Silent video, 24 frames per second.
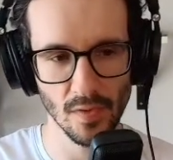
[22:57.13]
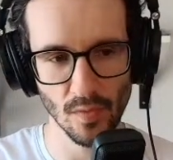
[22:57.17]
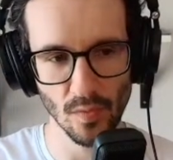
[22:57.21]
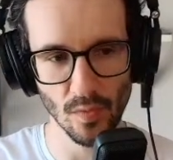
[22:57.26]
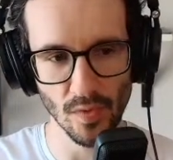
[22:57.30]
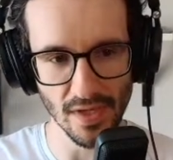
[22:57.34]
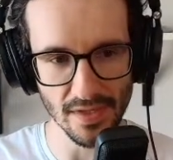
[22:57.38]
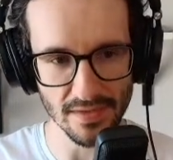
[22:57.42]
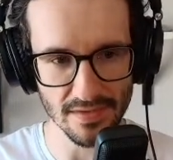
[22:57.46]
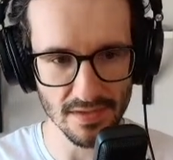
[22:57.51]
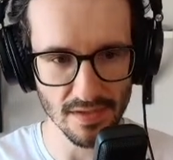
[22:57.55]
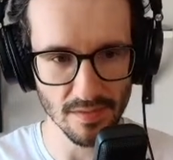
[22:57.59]

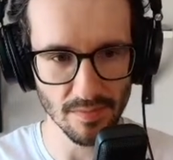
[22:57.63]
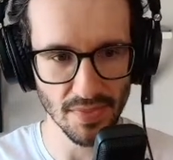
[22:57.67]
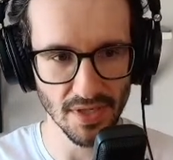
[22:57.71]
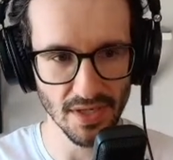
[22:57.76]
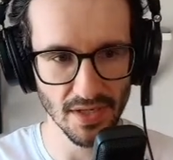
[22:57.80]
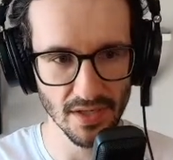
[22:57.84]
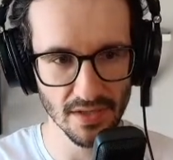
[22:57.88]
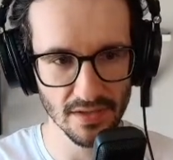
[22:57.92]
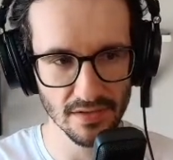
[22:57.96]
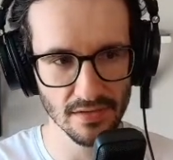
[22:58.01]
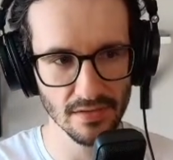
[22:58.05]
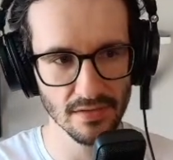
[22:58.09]
Once
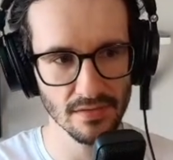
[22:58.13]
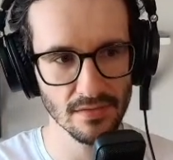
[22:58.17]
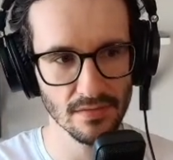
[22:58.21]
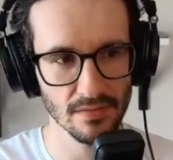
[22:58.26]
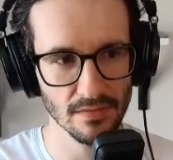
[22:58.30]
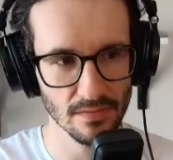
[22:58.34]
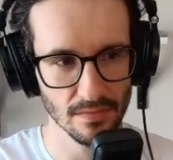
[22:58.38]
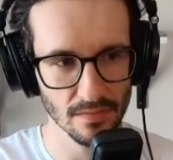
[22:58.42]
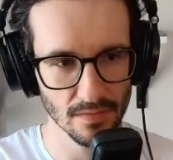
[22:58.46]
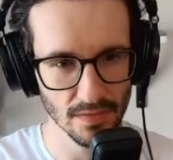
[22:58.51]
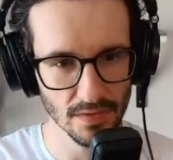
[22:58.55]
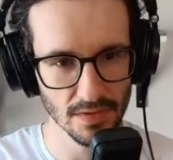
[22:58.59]
applied,
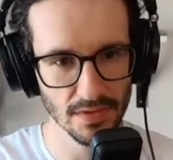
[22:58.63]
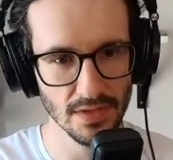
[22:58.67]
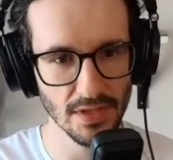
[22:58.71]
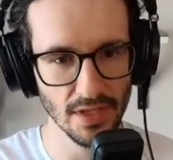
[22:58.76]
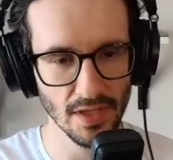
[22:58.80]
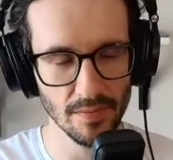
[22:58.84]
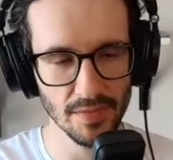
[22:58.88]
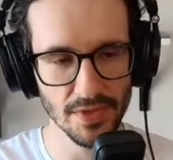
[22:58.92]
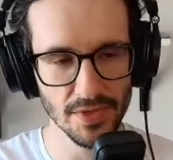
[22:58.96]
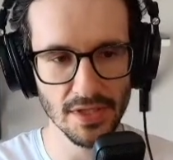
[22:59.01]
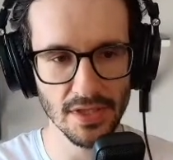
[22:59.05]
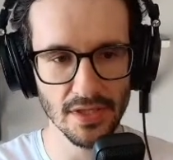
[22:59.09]
the
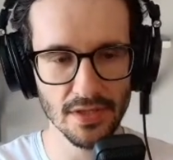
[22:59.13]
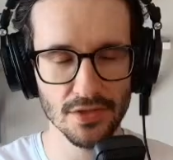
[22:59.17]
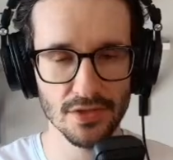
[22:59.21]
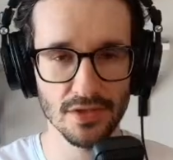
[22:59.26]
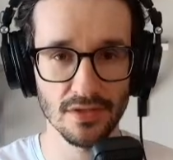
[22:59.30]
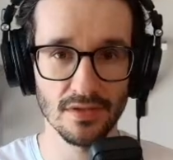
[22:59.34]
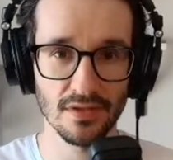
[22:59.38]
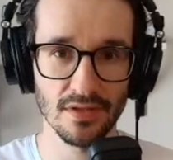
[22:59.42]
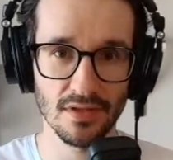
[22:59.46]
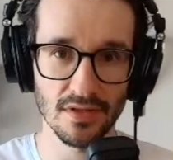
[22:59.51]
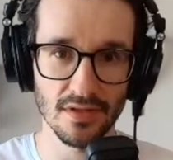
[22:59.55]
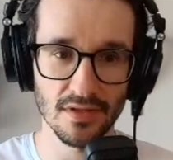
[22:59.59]

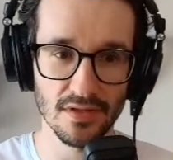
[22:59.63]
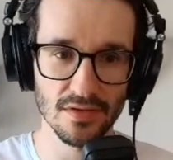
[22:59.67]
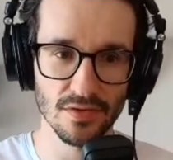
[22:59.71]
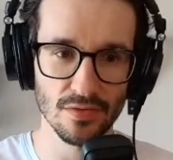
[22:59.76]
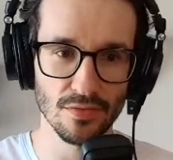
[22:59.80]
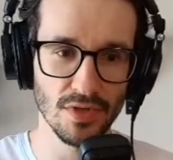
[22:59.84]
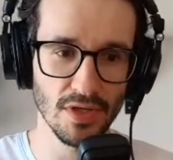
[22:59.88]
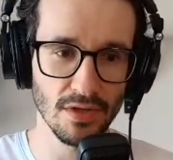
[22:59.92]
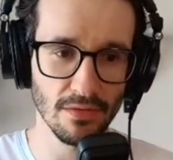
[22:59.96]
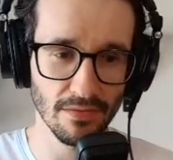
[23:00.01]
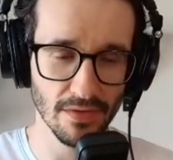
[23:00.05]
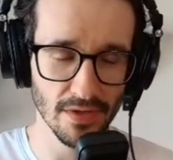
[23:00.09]
application is
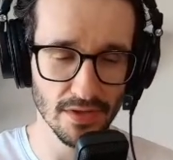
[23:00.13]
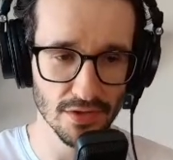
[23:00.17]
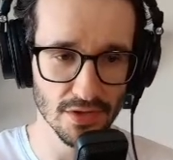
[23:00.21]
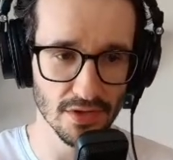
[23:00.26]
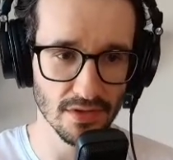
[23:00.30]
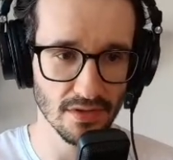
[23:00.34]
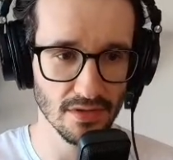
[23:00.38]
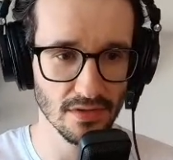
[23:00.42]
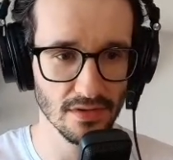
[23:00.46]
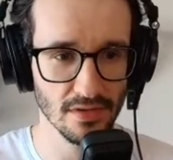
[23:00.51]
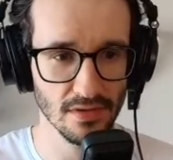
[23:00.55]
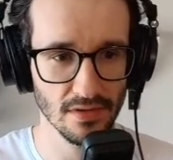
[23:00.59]

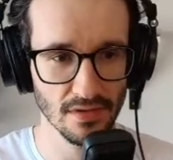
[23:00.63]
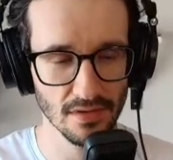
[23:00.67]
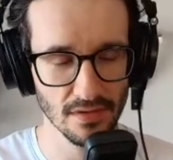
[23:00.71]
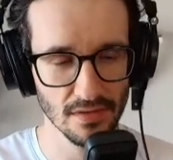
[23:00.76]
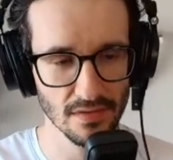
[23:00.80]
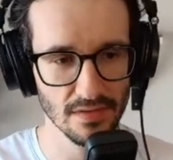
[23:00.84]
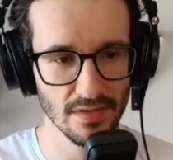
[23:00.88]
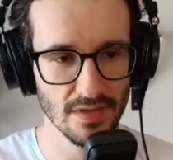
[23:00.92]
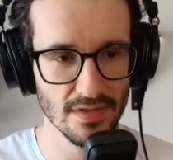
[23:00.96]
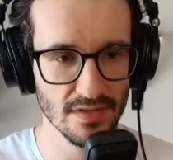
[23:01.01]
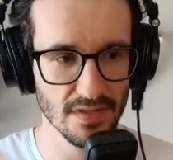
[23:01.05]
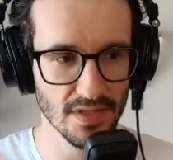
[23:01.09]
refetching
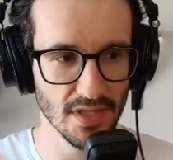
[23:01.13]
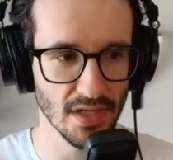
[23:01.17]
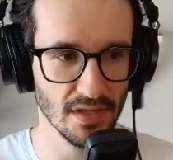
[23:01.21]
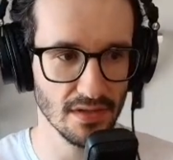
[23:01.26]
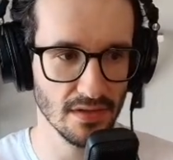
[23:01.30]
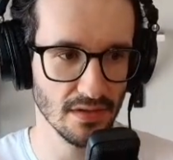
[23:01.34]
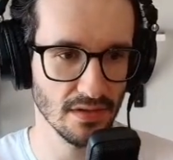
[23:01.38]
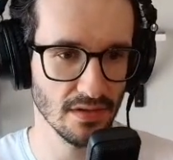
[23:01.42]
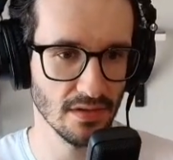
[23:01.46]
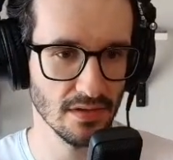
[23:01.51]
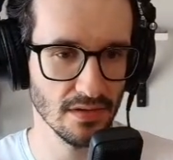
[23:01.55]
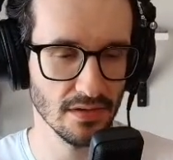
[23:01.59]
the
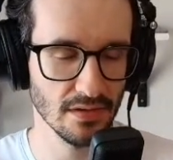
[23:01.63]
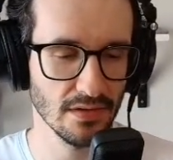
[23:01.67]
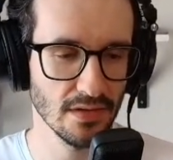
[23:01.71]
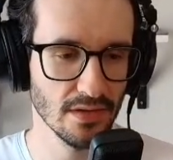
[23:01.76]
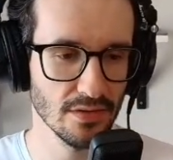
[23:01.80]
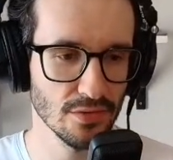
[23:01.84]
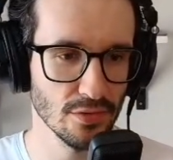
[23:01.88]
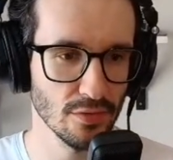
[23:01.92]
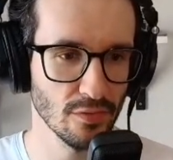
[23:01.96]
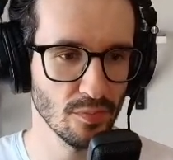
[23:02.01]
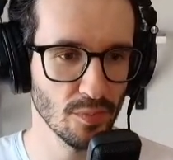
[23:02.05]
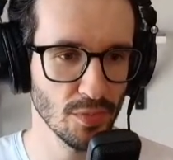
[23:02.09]
set
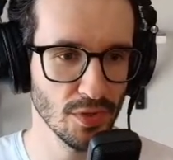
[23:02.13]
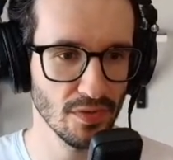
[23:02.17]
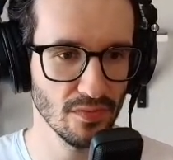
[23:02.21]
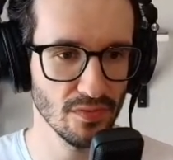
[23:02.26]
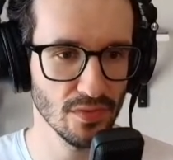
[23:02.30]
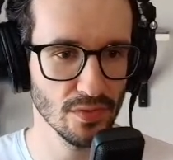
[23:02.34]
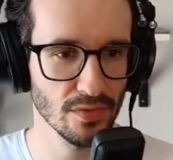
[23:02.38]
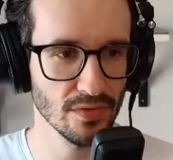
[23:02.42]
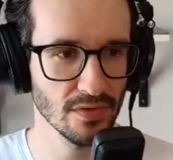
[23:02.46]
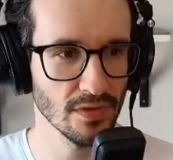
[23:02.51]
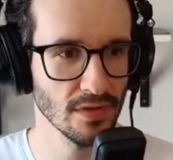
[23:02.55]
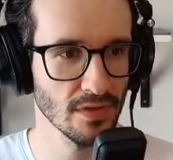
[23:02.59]
that you've
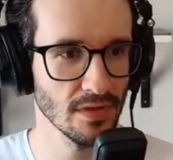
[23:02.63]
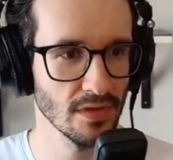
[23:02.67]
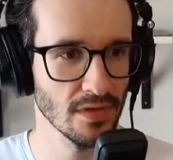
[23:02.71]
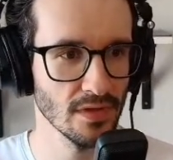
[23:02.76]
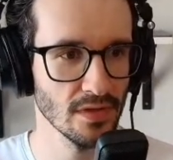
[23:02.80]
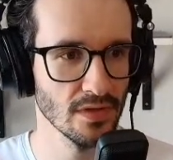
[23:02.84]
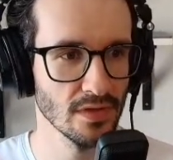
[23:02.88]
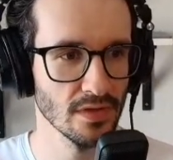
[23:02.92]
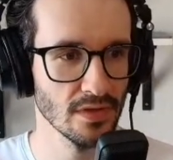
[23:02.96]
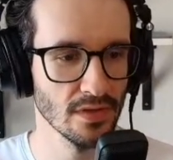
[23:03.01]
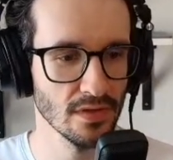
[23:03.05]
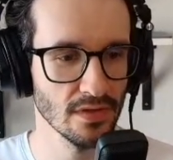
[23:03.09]
previewed.
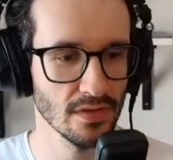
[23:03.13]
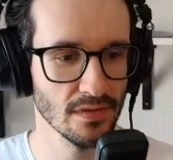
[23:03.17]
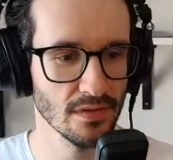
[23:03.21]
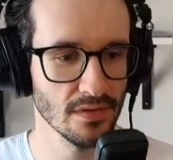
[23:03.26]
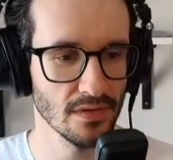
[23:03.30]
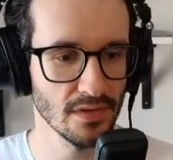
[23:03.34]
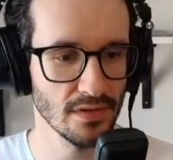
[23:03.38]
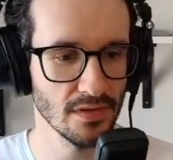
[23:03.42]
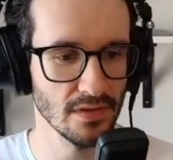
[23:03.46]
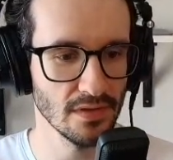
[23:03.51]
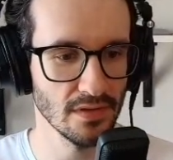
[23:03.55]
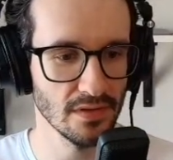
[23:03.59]

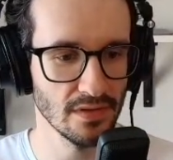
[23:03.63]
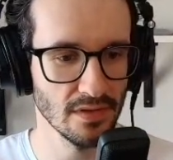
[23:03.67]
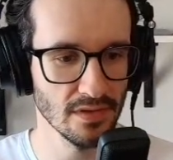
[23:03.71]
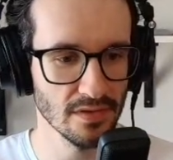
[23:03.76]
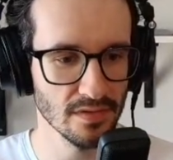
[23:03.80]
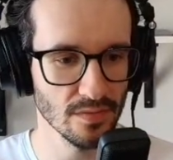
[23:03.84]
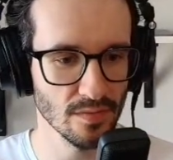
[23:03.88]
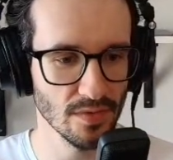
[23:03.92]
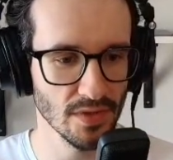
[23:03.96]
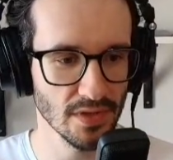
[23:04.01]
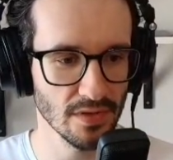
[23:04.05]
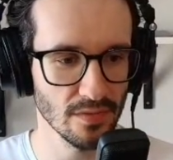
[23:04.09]

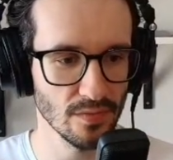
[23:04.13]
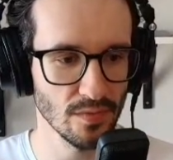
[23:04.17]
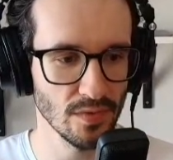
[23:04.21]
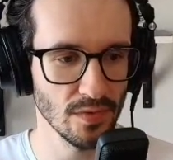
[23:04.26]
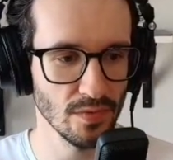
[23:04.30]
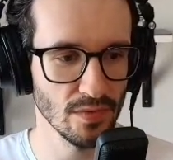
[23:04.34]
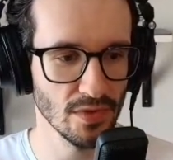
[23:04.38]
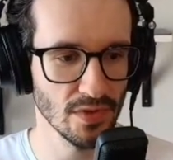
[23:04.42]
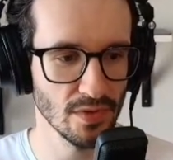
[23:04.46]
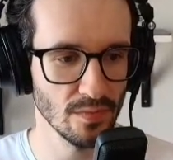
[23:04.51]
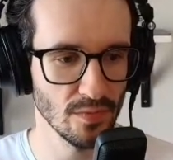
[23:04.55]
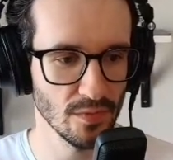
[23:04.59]
That's why we
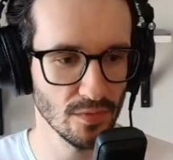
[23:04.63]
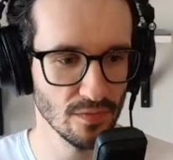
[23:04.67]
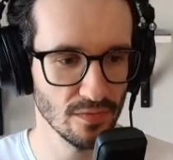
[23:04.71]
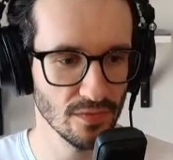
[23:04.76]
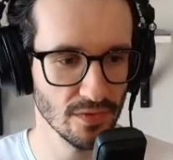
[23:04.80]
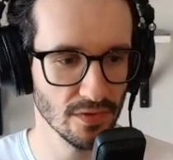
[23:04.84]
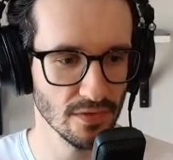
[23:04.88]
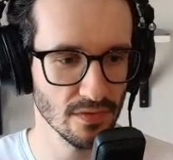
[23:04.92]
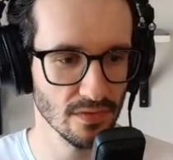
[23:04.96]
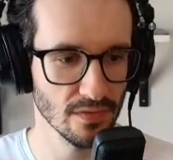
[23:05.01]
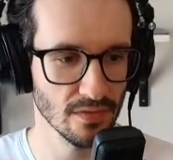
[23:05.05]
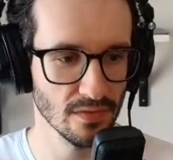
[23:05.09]
were moved